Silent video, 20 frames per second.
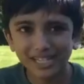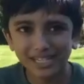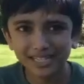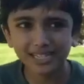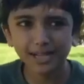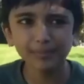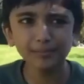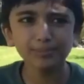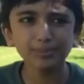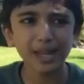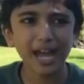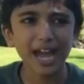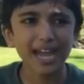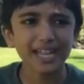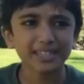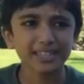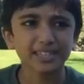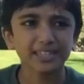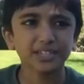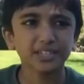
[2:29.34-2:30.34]
Some
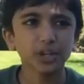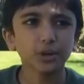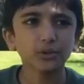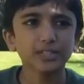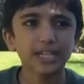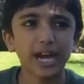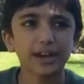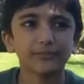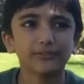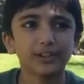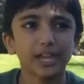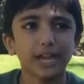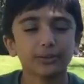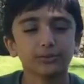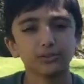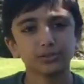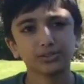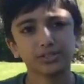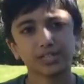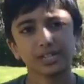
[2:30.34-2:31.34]
plants don't have
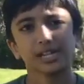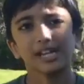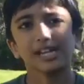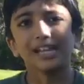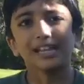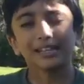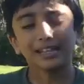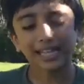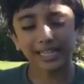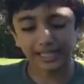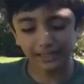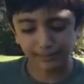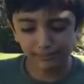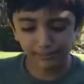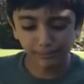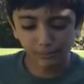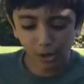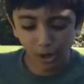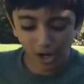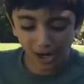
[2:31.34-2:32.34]
flowers, like
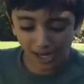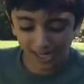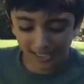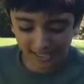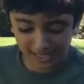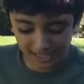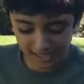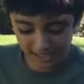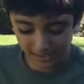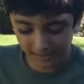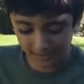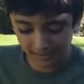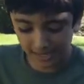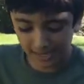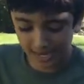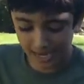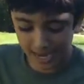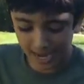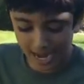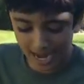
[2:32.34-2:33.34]
moss
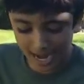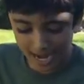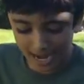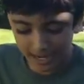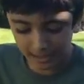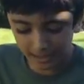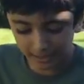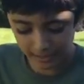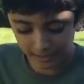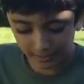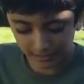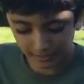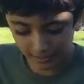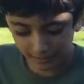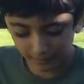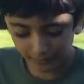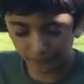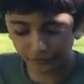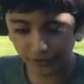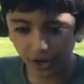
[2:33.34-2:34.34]
and
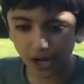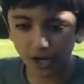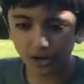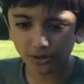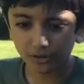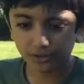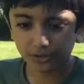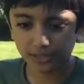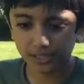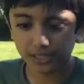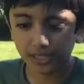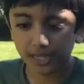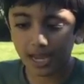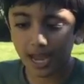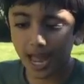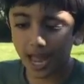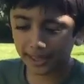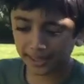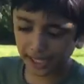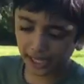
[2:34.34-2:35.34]
ferns,
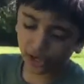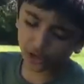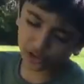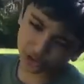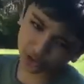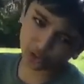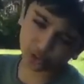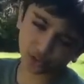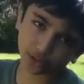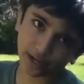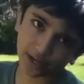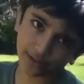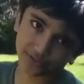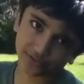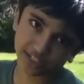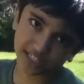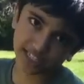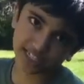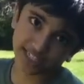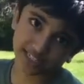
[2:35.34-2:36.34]
and they also don't have
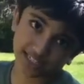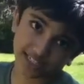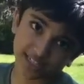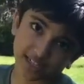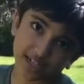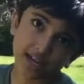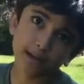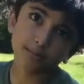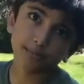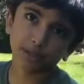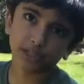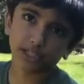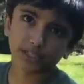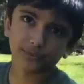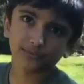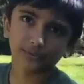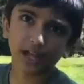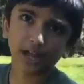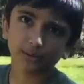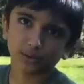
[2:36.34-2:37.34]
seeds
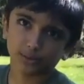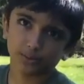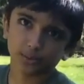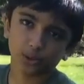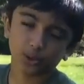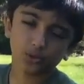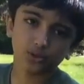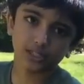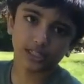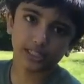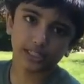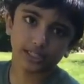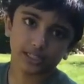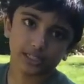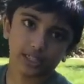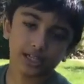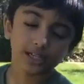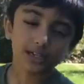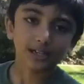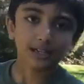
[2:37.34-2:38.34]
because flowers produce
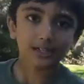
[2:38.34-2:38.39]
seeds.